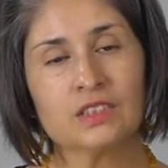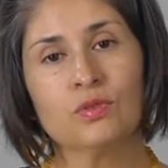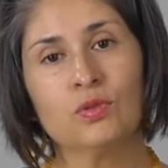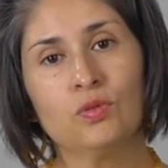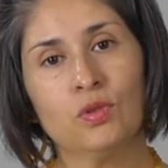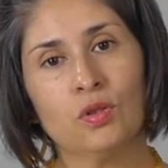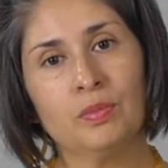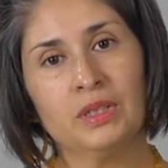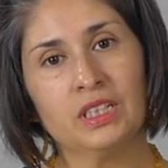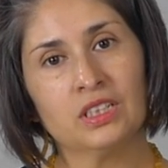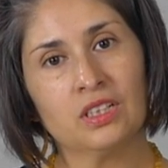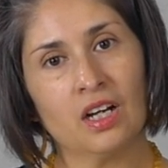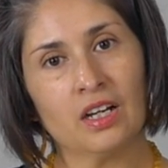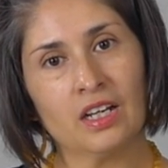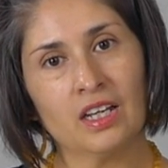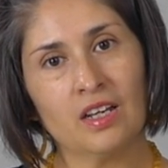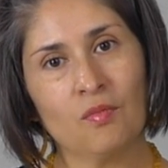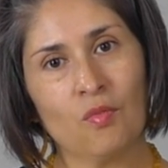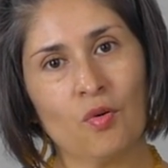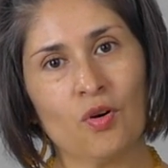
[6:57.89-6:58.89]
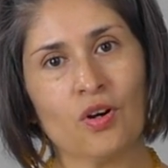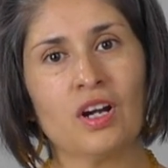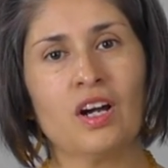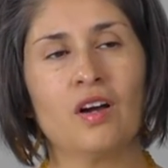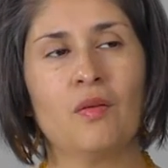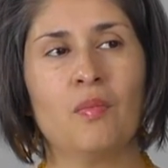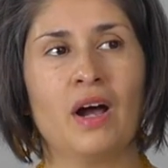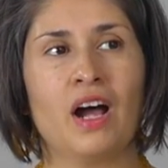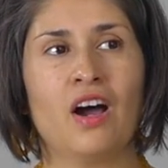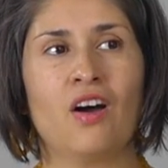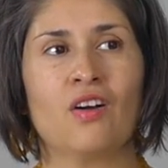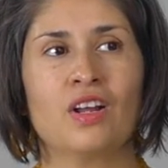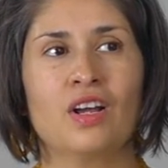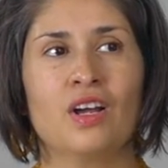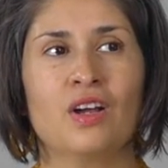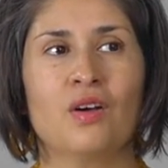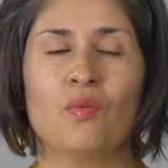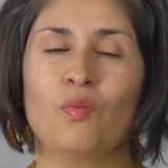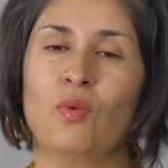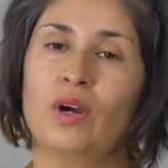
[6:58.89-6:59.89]
we will be talking more about
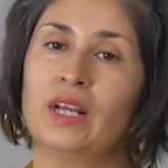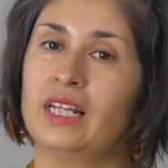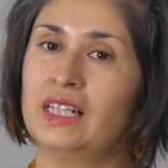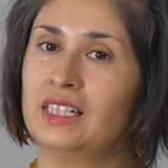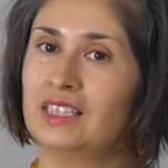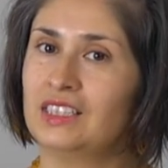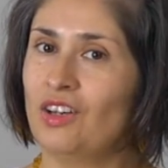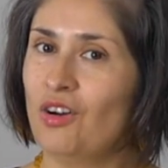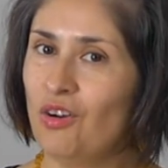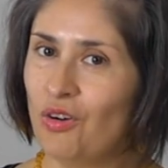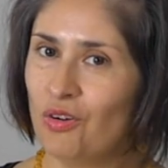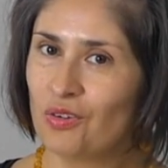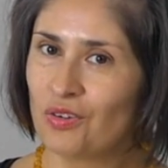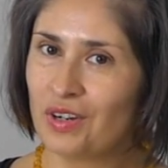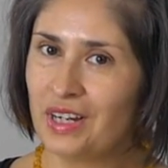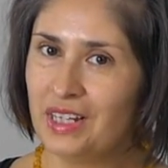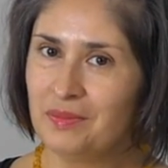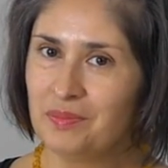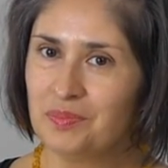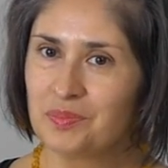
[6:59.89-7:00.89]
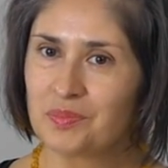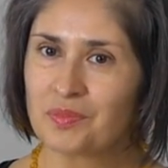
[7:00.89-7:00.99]
what is a whole grain,